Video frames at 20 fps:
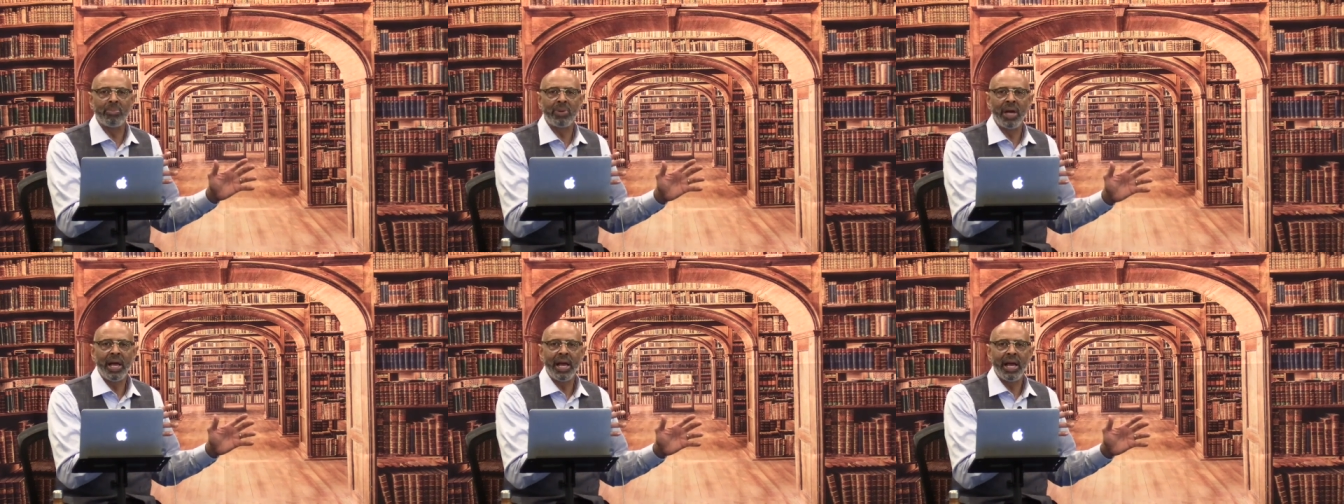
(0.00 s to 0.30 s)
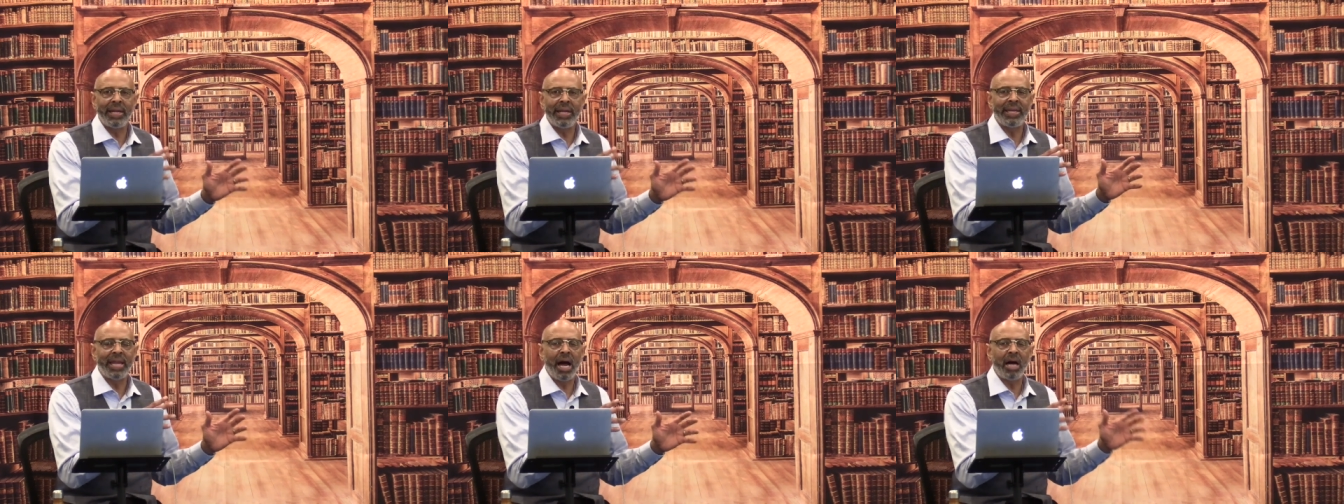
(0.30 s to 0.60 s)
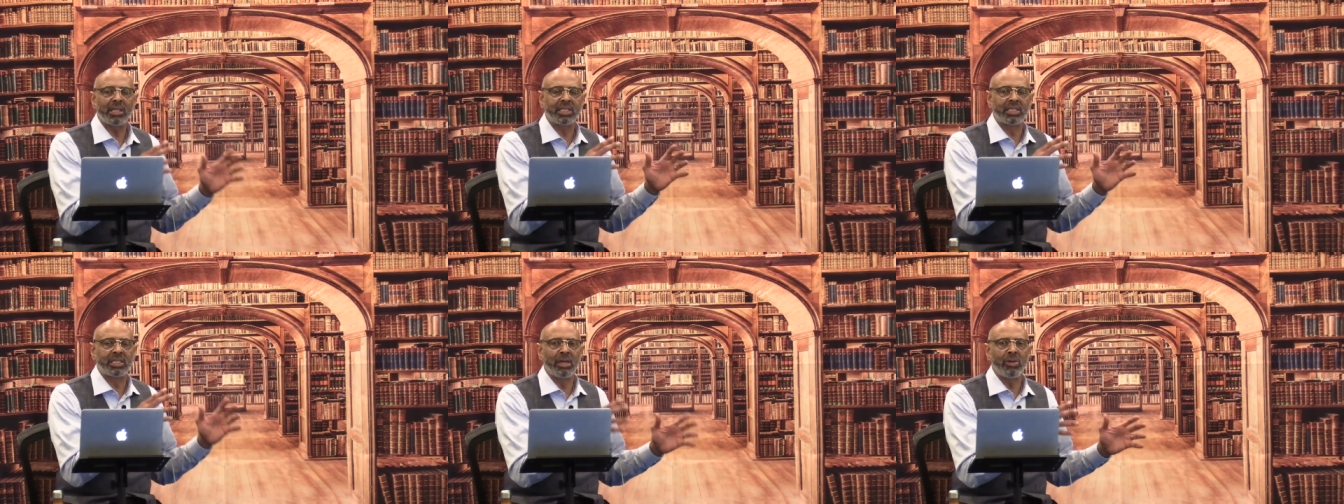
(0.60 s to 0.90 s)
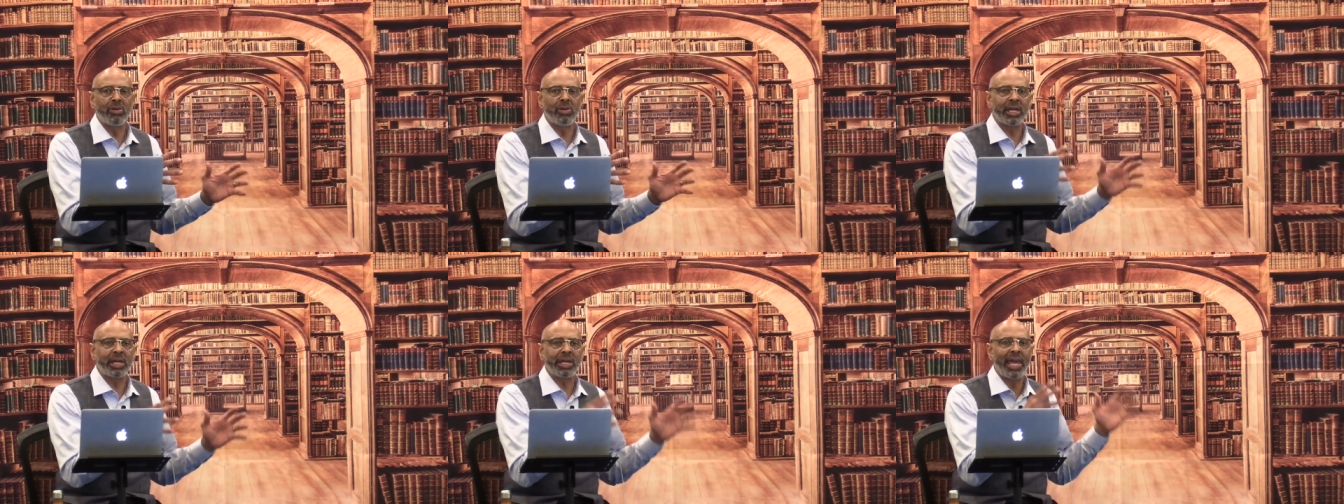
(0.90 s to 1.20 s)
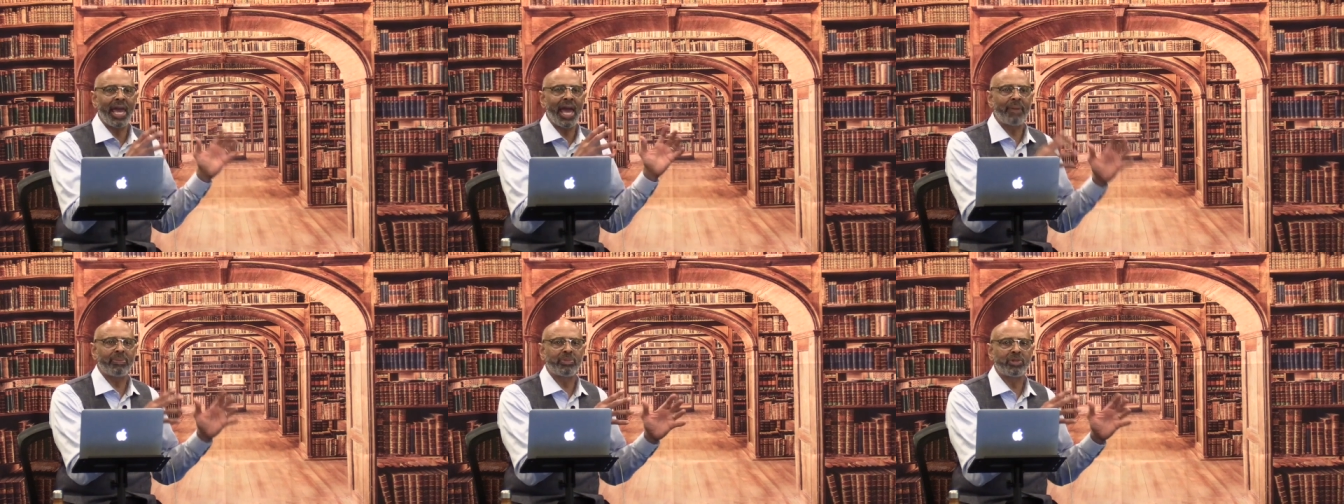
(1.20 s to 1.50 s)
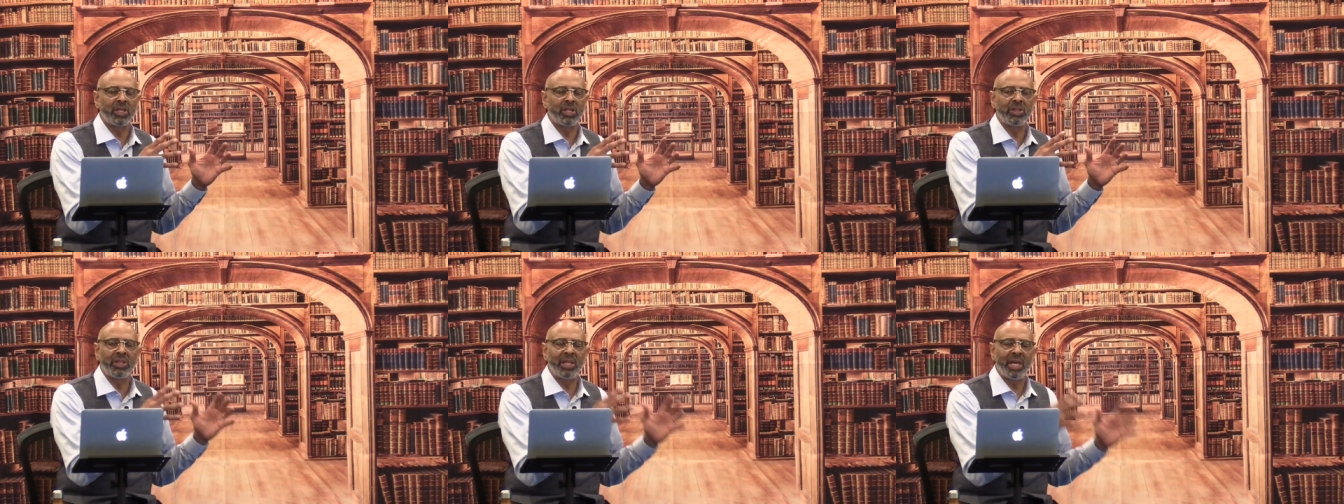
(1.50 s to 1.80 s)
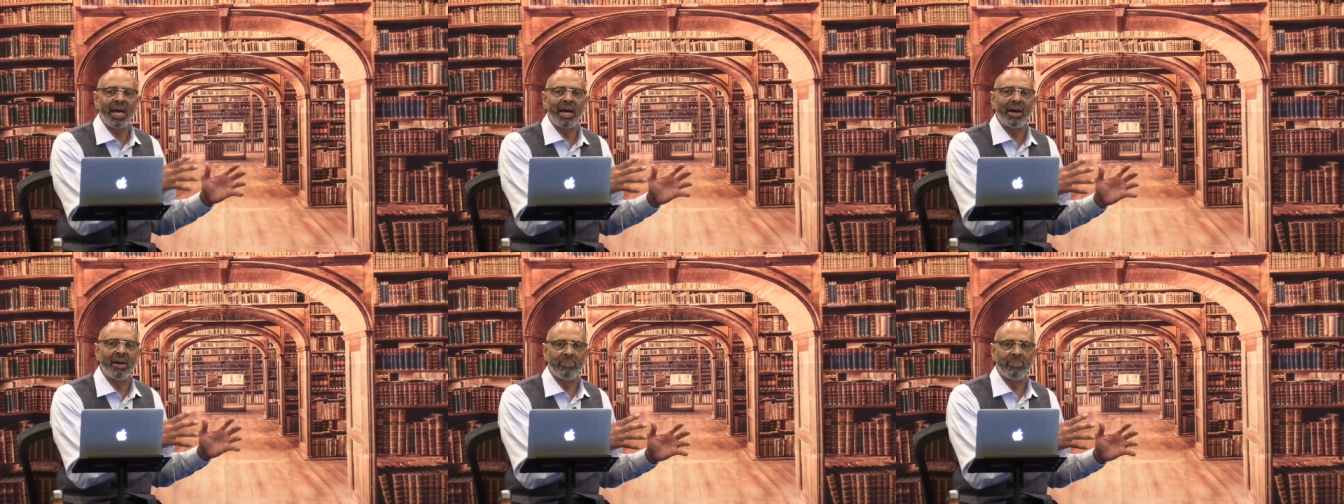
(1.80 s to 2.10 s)
And now Assyria captured
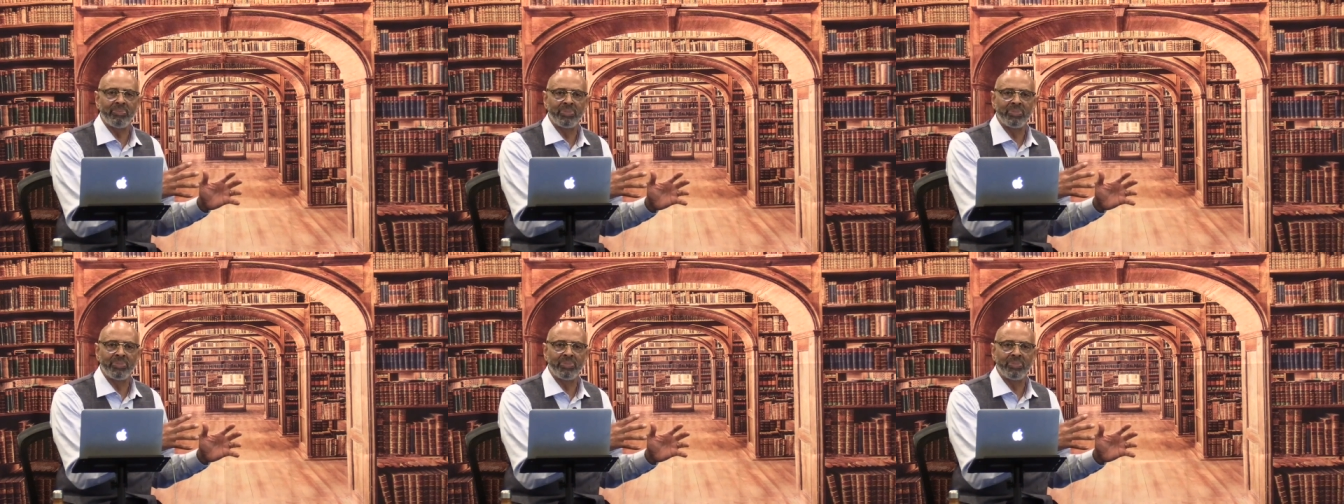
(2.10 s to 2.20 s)
them.